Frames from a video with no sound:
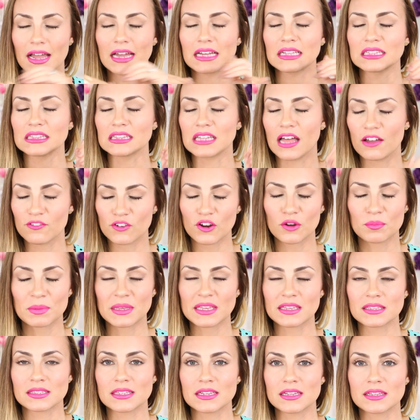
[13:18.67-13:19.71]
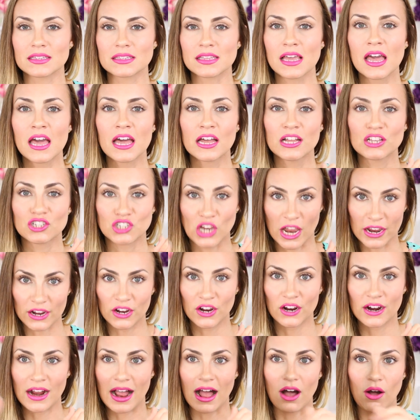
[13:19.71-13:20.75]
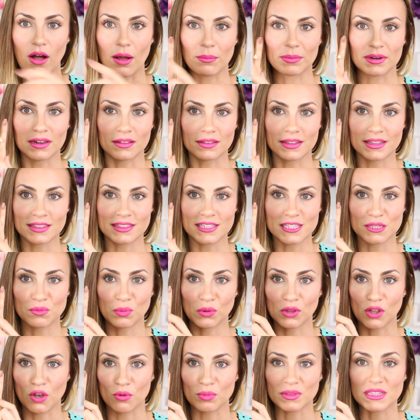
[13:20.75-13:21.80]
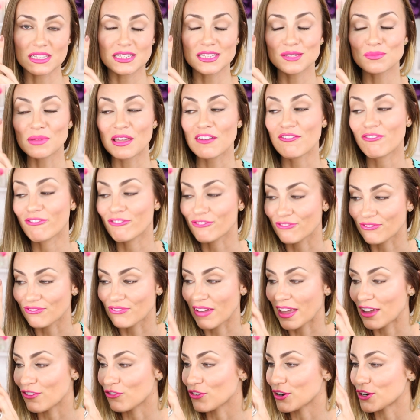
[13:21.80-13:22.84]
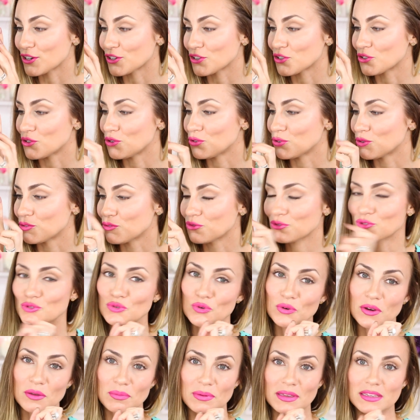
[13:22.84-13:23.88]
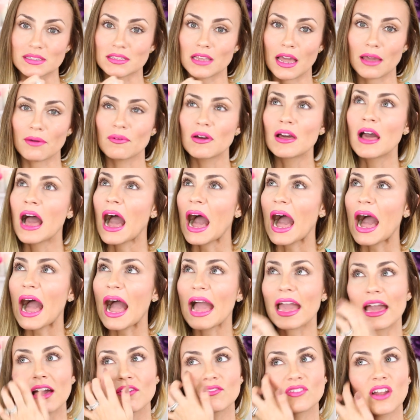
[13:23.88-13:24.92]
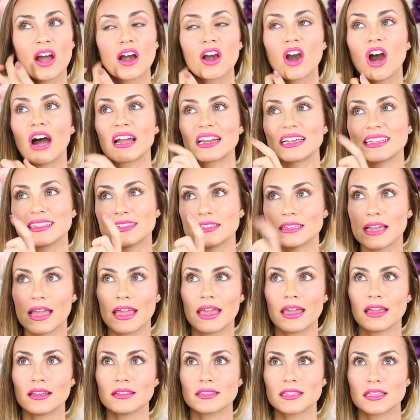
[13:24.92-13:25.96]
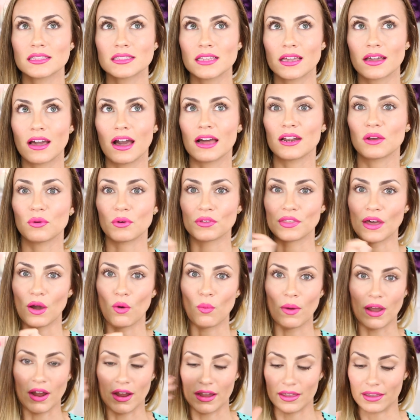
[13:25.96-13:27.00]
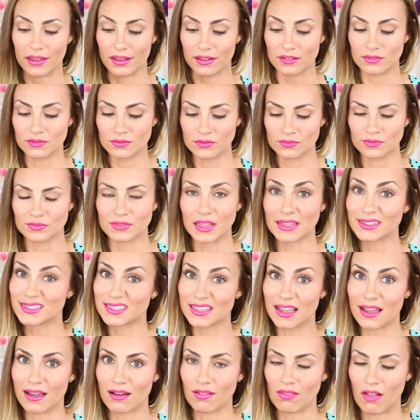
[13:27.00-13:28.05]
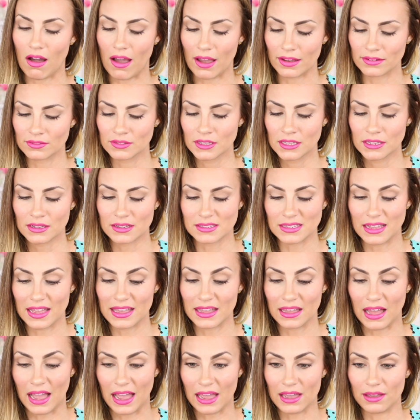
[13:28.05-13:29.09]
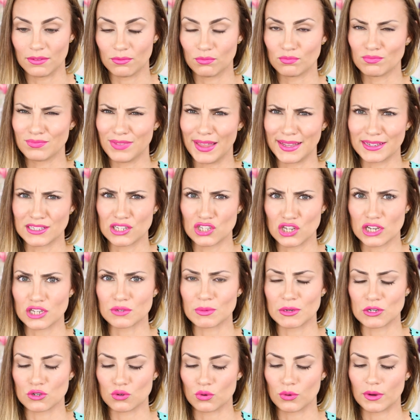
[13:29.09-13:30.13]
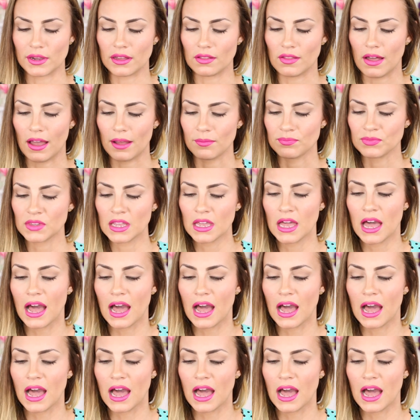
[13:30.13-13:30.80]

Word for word: I love her pieces. Check her out. I'm gonna link this below, but this is my favorite new jewelry piece. I have not gone a day since I got it without wearing it. That's saying a lot, because I like to change my jewelry a lot.